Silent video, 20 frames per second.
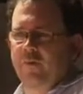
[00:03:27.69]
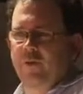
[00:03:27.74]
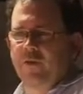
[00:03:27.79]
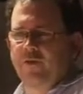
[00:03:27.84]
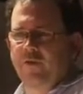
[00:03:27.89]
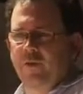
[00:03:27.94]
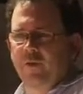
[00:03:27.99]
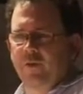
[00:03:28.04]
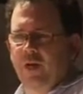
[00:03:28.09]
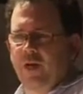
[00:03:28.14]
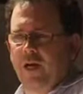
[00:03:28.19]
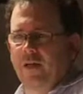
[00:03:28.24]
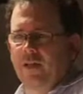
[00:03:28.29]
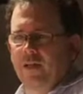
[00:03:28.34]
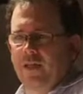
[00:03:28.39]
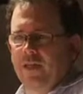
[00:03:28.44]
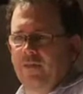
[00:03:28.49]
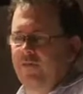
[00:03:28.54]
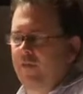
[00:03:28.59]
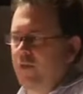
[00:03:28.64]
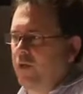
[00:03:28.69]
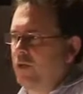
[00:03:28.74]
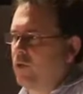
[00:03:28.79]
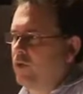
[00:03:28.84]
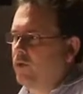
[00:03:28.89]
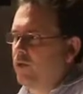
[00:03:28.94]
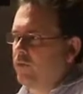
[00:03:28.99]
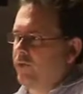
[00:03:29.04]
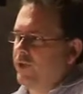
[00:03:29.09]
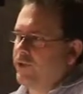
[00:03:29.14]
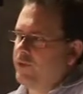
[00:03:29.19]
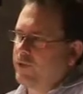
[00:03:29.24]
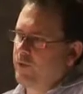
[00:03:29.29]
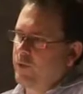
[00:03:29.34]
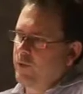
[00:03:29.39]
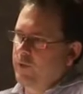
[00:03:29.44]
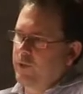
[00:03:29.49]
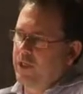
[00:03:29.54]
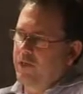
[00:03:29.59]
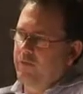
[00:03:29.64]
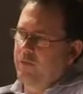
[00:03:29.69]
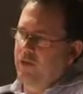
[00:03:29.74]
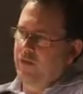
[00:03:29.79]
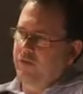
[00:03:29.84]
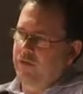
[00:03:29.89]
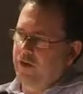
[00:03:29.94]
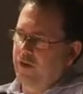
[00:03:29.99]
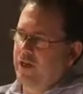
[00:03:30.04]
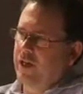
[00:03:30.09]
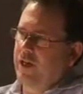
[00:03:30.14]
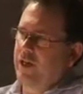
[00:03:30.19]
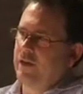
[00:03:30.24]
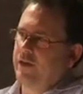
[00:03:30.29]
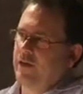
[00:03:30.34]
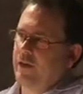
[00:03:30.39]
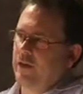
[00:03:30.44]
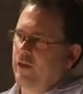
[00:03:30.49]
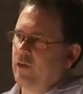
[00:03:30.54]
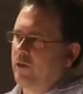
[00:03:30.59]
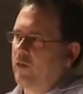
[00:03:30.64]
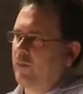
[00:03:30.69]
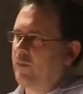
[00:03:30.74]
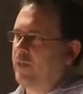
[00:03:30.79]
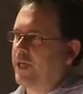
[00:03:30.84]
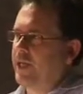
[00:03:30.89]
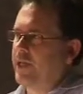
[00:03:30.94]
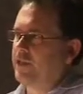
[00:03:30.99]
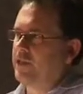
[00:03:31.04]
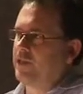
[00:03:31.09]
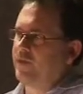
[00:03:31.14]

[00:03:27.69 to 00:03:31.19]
and if you were dialing in from the local region, we would give you a very heavy local page,